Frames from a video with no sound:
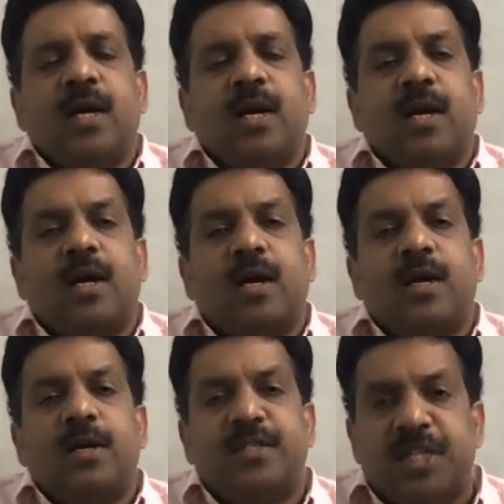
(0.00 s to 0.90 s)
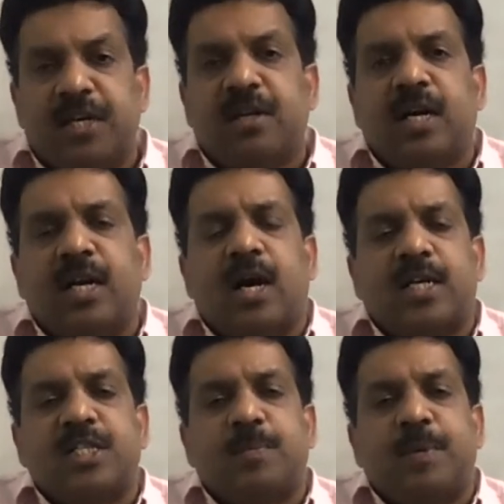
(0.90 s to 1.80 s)
Uh, generally,
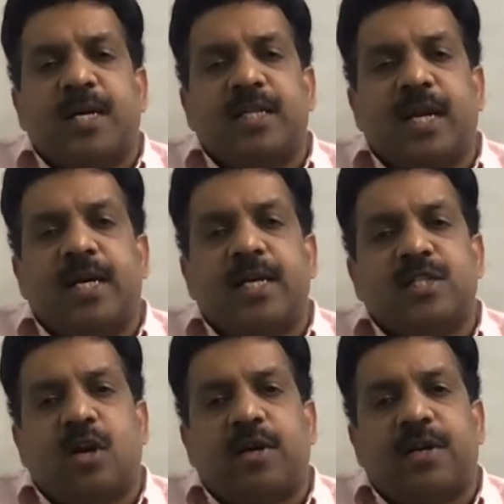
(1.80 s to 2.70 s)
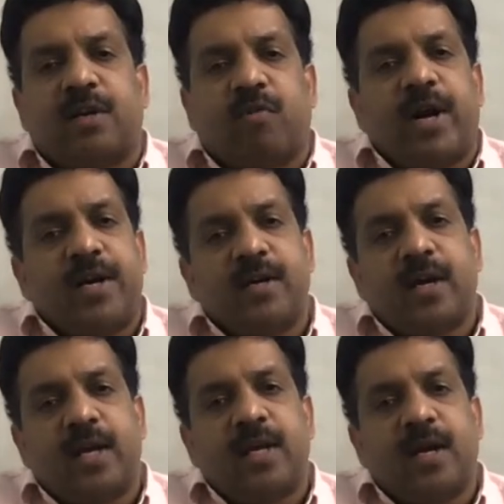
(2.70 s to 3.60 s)
RGP at the end not required,
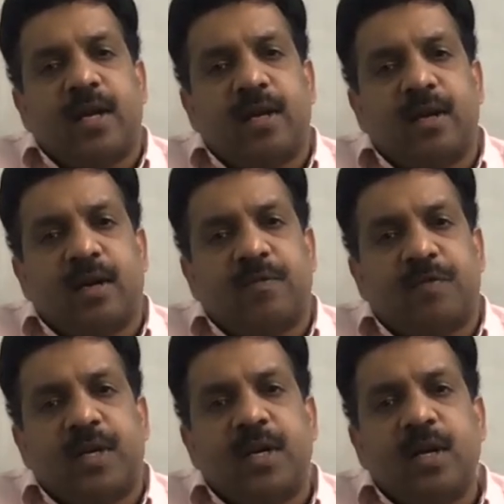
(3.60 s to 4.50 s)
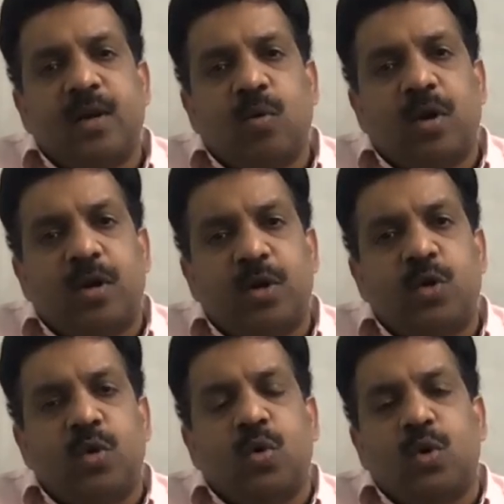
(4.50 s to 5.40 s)
I, I, I feel. Uh, do
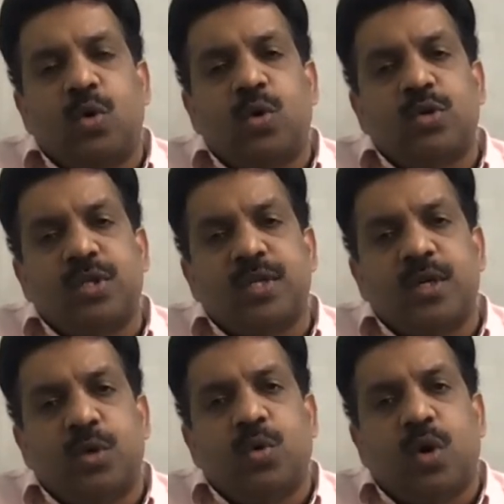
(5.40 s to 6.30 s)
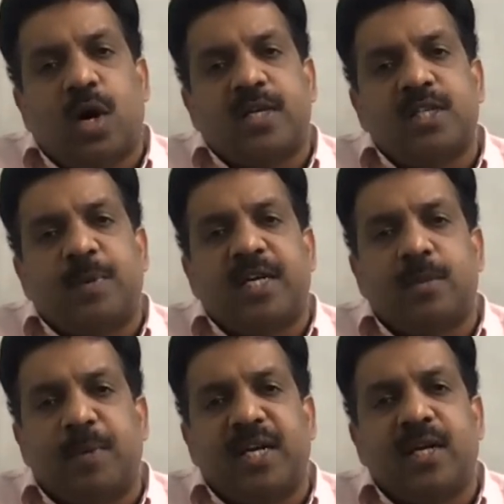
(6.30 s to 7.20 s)
you do you do RGP at
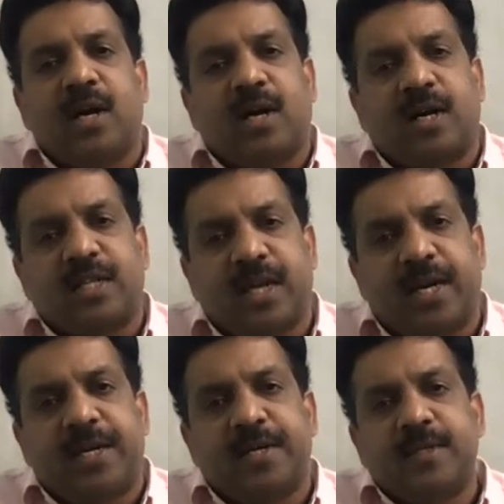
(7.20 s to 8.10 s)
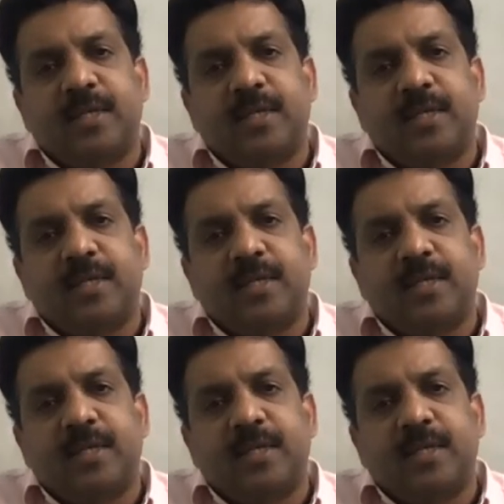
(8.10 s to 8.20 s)
the beginning or at the end?